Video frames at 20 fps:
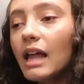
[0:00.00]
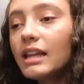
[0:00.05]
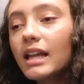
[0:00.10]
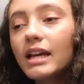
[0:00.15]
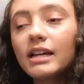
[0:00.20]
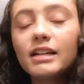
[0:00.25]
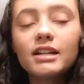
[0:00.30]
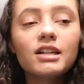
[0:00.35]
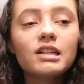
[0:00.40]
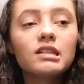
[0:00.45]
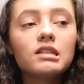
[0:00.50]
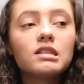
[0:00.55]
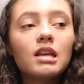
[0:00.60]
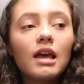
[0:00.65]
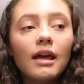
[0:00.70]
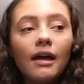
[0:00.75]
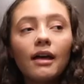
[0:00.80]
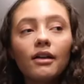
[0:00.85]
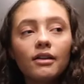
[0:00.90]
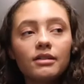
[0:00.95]
I like could
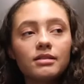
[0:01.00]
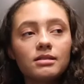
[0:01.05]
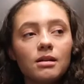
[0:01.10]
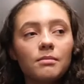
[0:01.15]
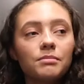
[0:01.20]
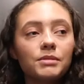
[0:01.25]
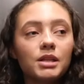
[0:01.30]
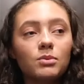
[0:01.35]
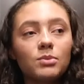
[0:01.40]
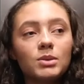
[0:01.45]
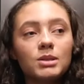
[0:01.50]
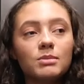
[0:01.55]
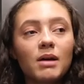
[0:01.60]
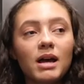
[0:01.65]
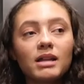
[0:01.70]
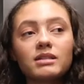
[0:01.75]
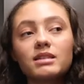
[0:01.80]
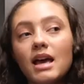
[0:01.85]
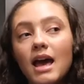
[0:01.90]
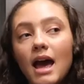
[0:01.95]
tell something was
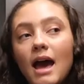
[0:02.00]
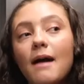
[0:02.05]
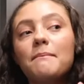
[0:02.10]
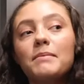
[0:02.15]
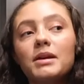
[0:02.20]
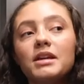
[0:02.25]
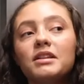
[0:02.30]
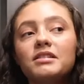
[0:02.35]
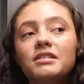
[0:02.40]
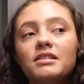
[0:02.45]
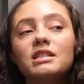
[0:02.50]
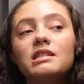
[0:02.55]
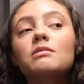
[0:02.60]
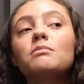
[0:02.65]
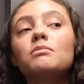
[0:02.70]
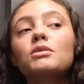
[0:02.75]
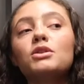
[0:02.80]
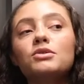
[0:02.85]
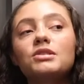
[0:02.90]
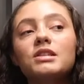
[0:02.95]
about to happen because of
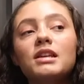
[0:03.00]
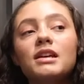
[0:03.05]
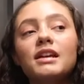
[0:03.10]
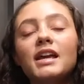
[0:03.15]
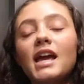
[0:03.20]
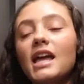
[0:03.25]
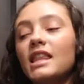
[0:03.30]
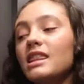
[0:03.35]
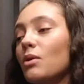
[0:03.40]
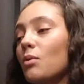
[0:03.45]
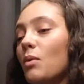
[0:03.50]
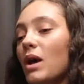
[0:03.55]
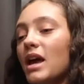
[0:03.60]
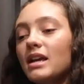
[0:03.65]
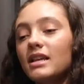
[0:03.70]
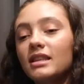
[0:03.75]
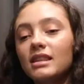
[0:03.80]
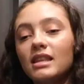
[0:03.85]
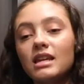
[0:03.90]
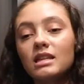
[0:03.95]
the music and the
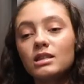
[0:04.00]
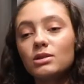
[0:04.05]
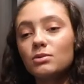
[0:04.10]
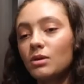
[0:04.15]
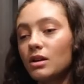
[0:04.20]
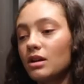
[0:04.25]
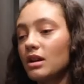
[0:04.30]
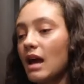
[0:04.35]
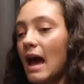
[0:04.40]
way things were